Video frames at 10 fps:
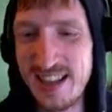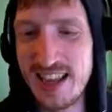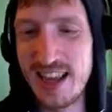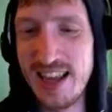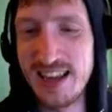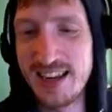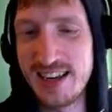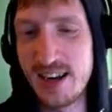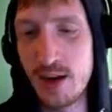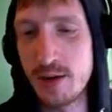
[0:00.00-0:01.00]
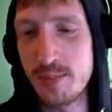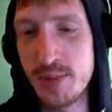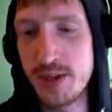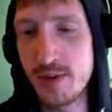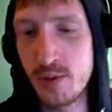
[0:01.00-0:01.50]
and
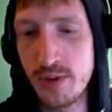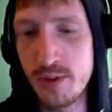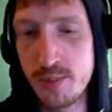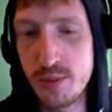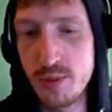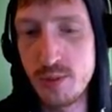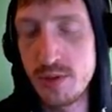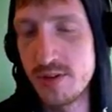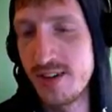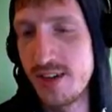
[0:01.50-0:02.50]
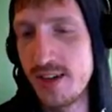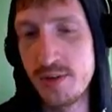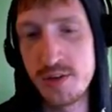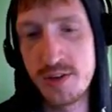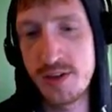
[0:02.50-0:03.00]
being only blue. He
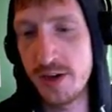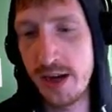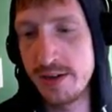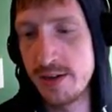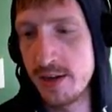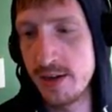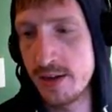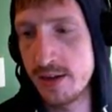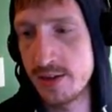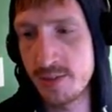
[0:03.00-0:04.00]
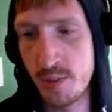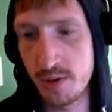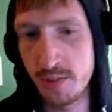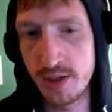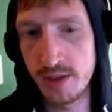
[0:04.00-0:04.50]
was tier 8 and it just
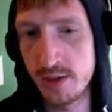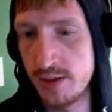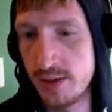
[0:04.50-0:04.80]
bugged me. I need